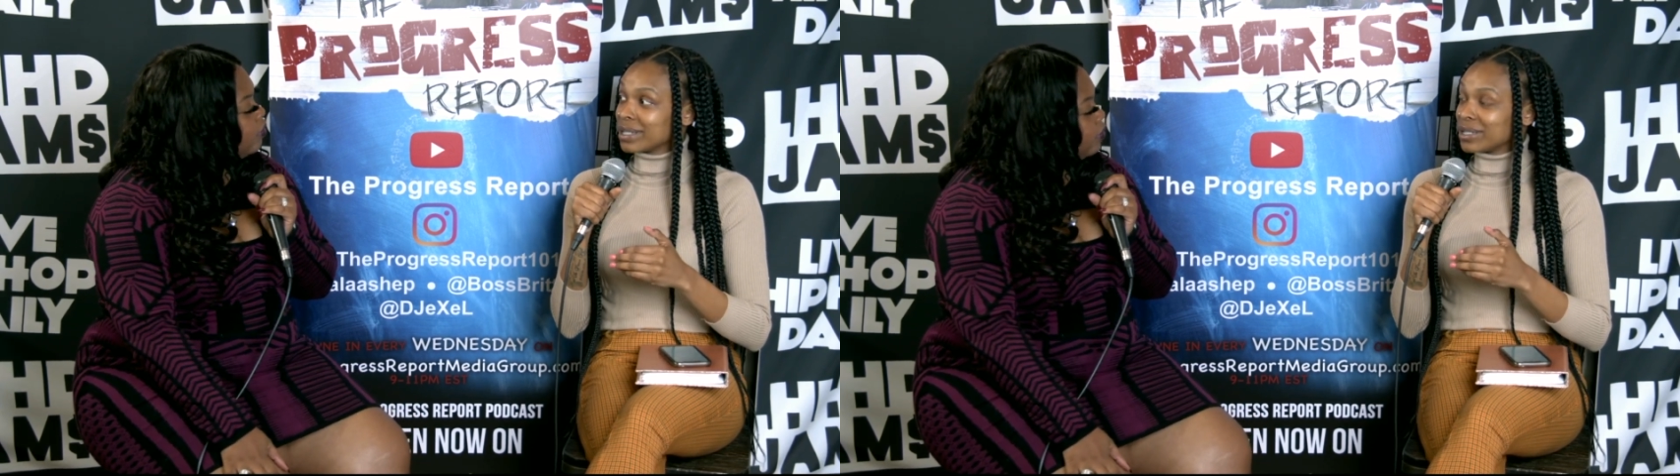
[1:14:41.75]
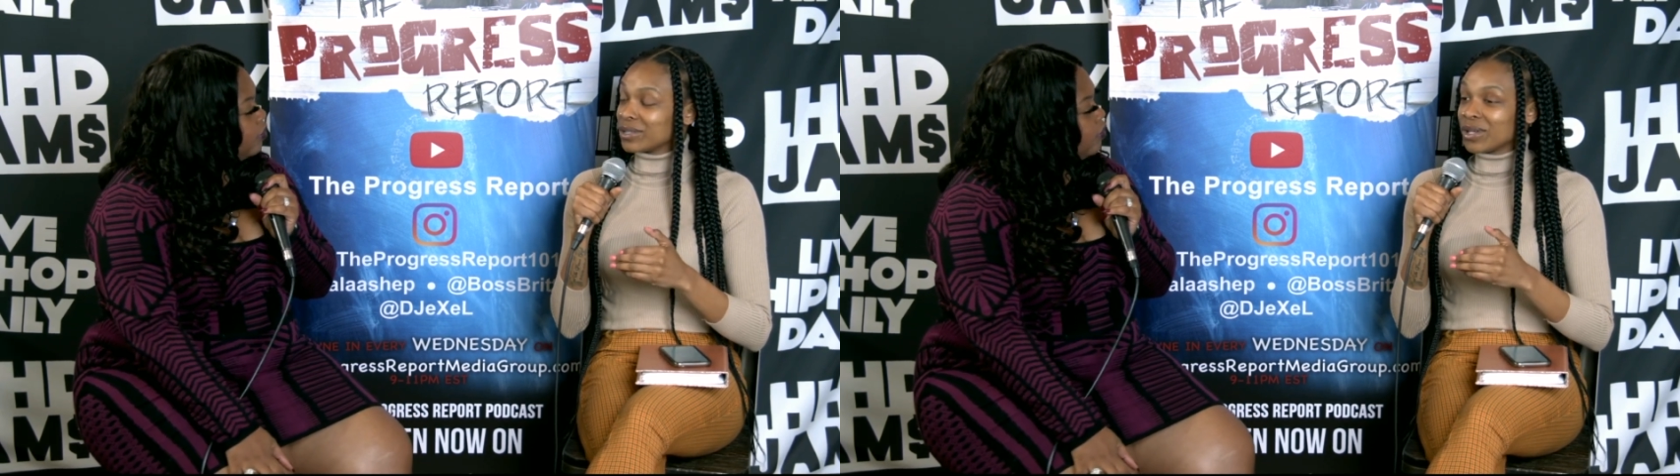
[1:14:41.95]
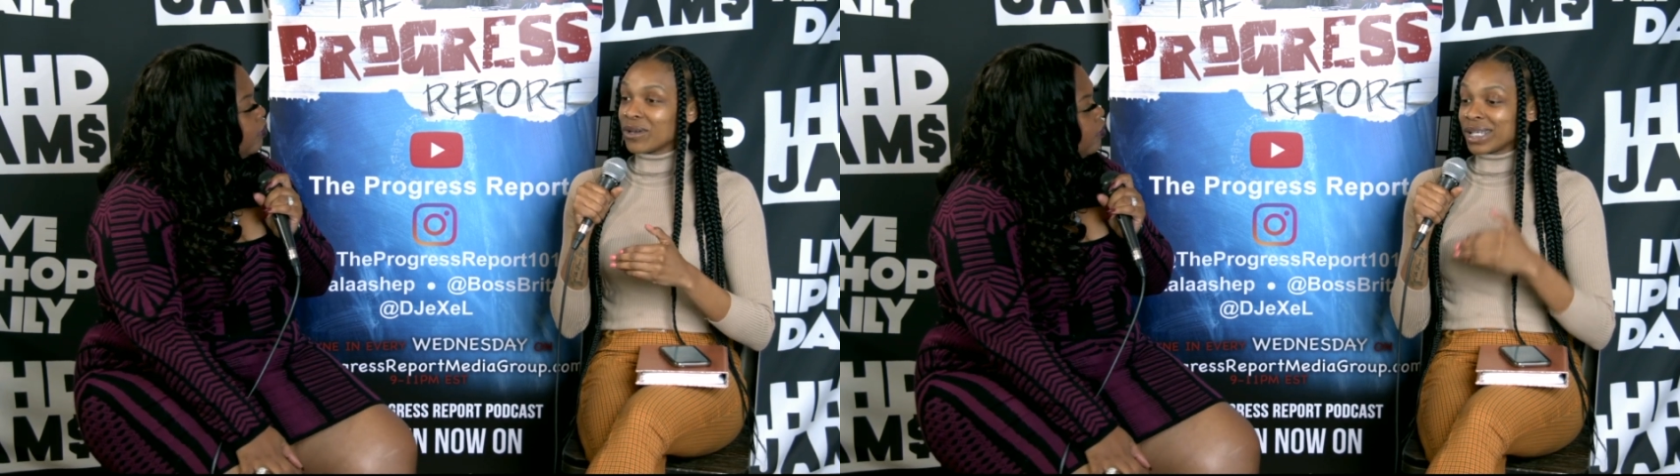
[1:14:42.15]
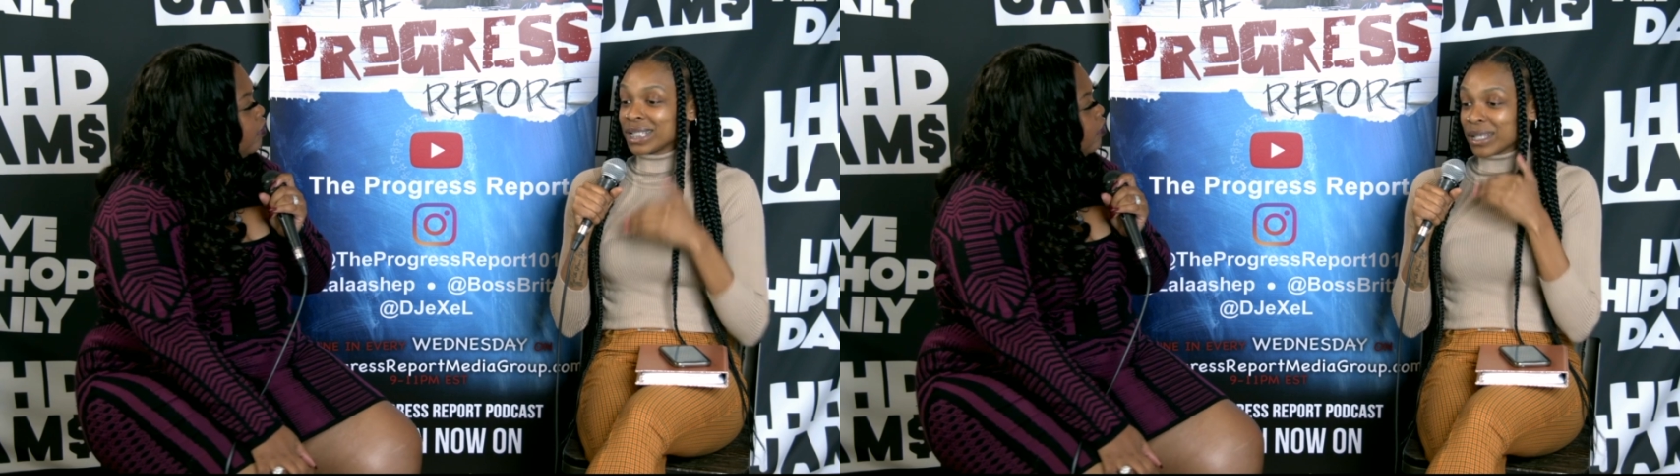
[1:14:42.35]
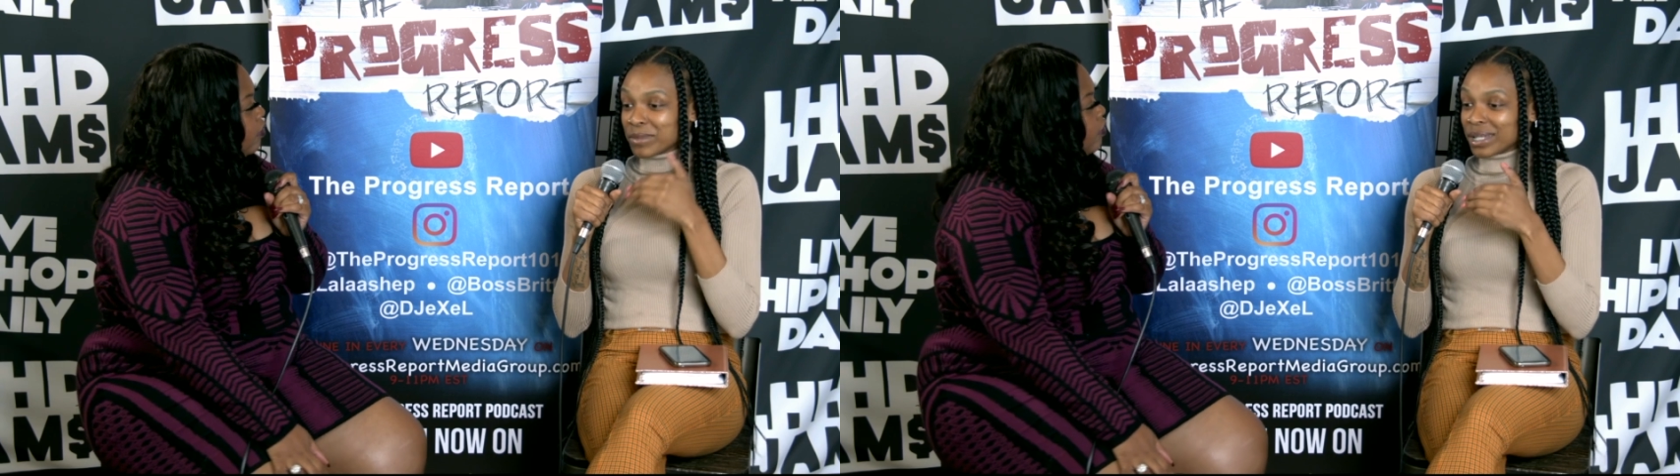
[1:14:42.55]
because you know
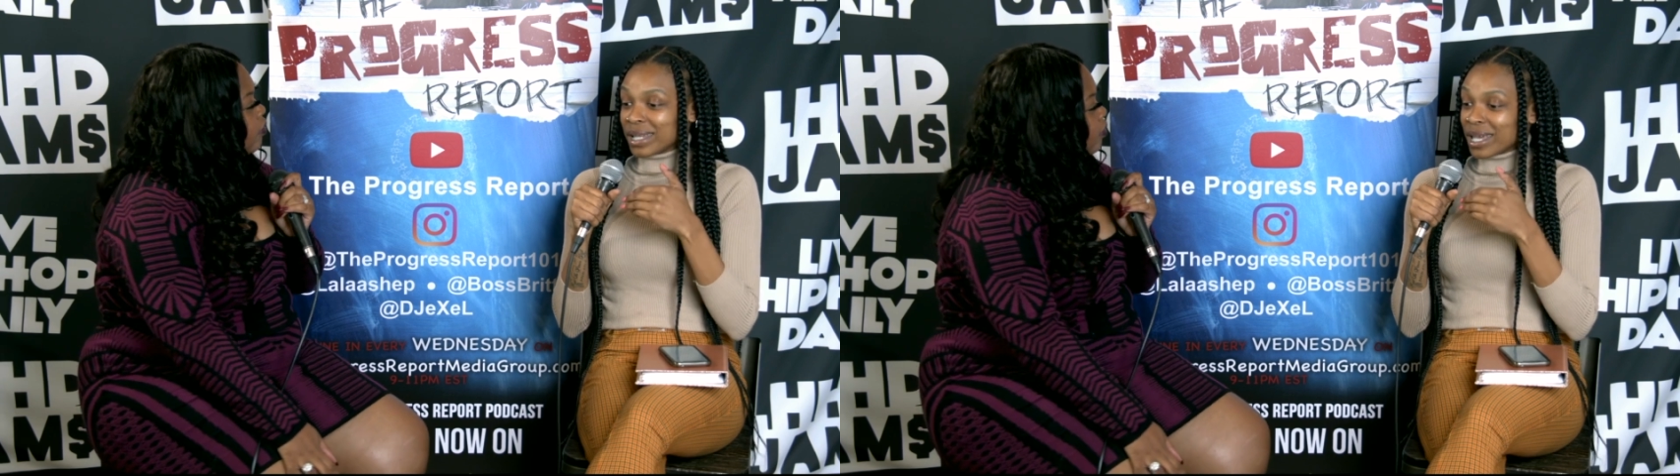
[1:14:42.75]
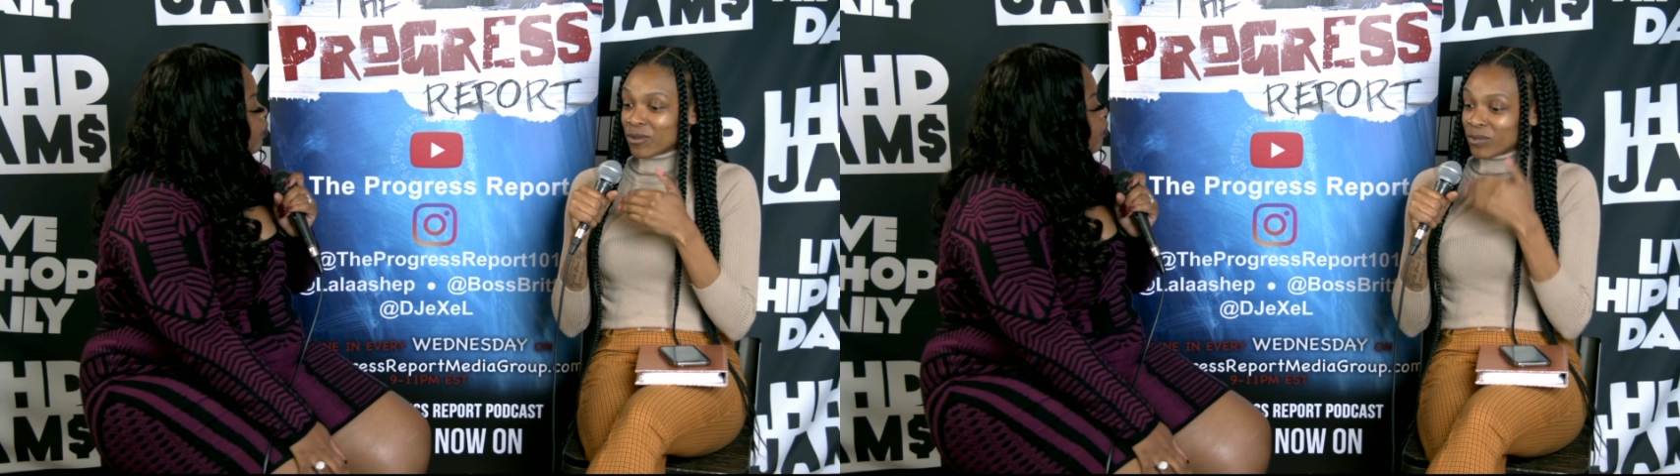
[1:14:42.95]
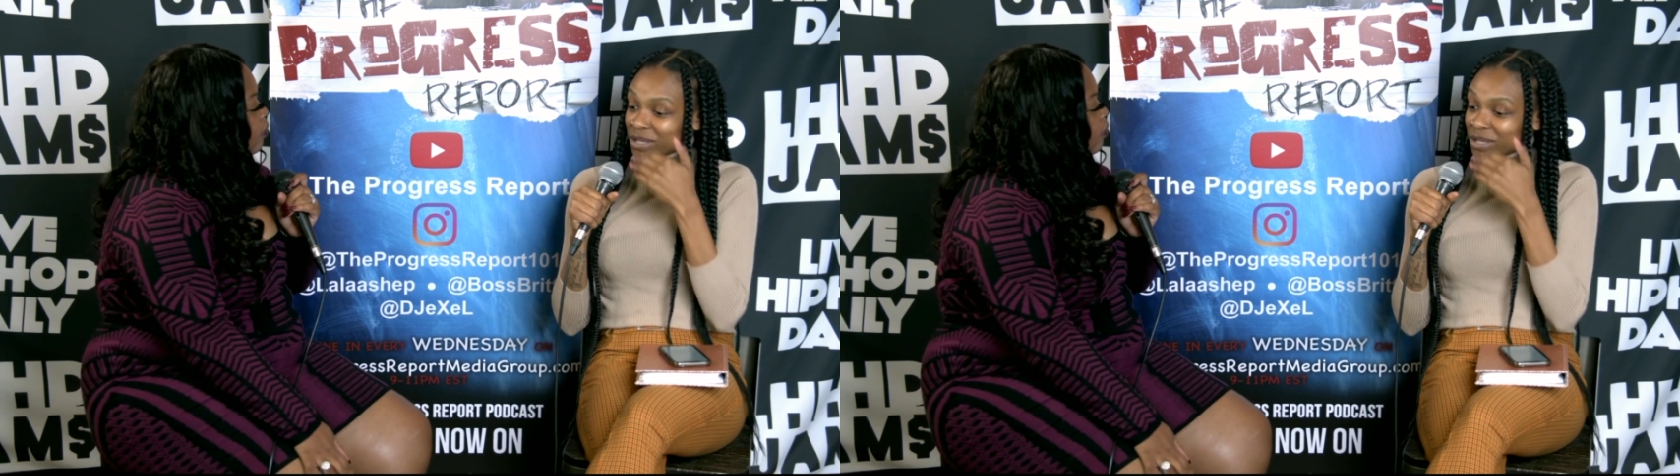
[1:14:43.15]
that's something that